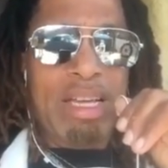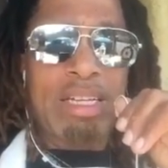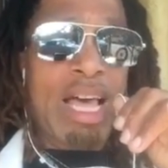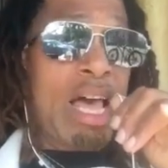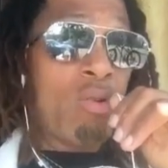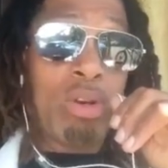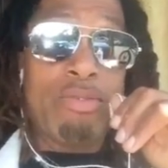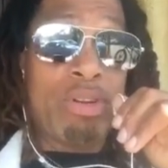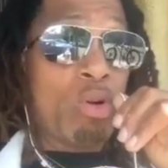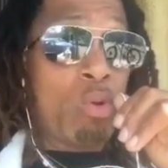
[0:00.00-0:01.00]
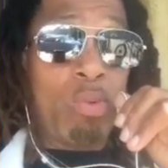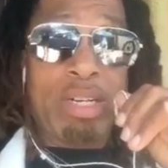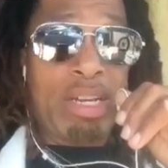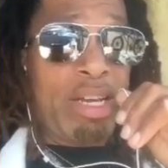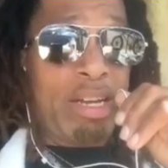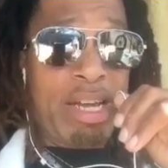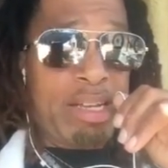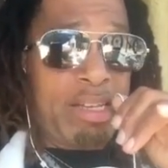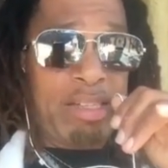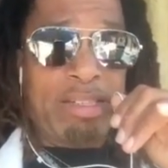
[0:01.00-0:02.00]
Because I don't even know what the hell
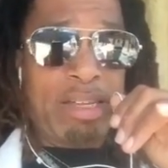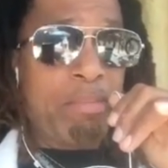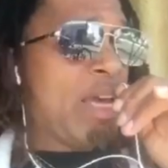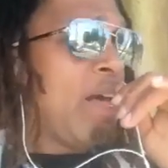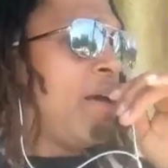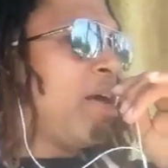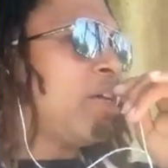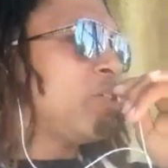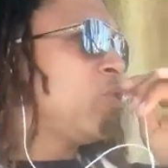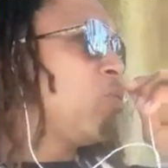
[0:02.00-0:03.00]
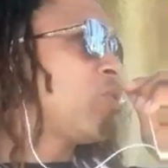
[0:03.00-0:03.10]
that is. Man, I should do a